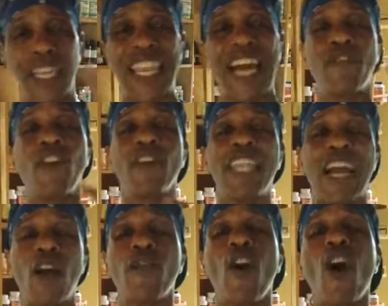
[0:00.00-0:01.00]
lack
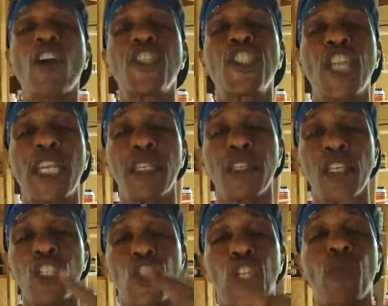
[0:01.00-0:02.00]
of oxygen
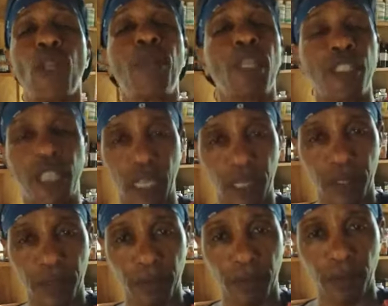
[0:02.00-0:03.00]
to the red blood
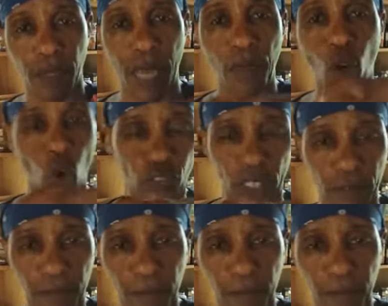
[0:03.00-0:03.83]
cells, hemoglobin.